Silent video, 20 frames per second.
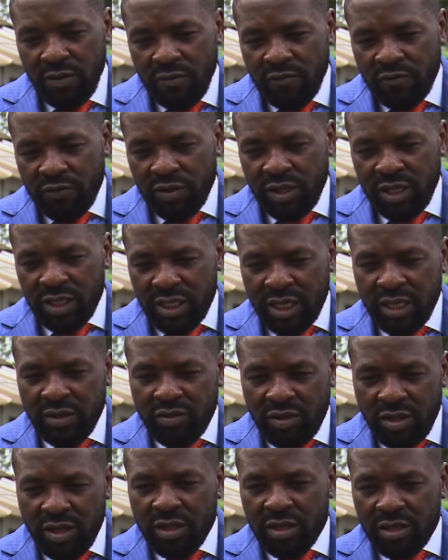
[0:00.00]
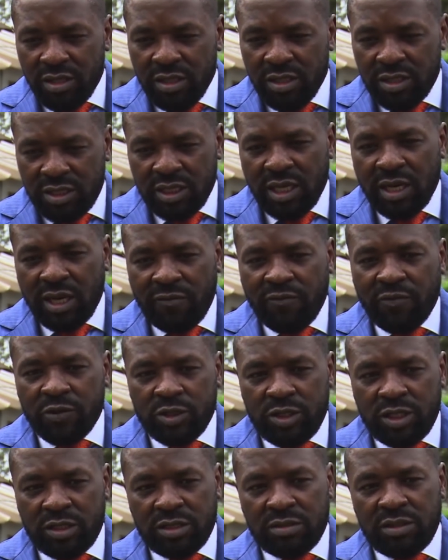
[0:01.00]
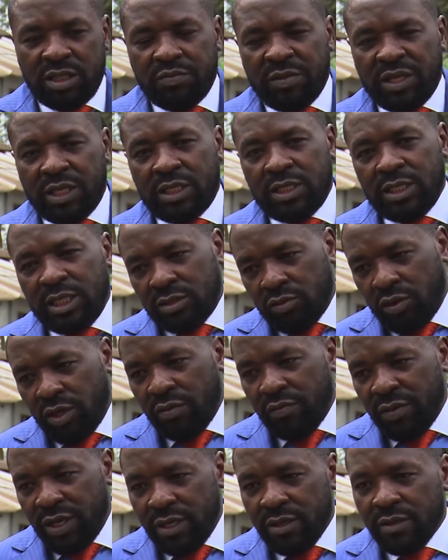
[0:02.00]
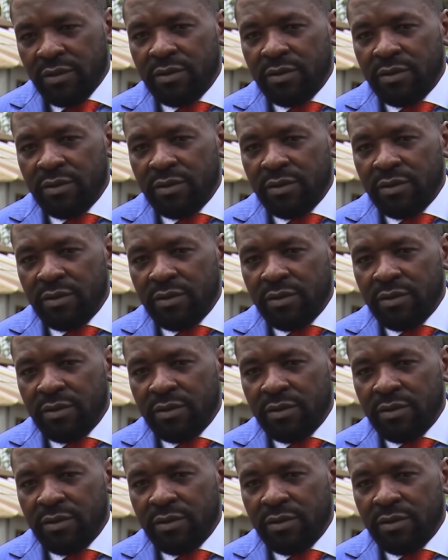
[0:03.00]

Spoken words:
for that, I think it's an unfortunate statement that he has already made.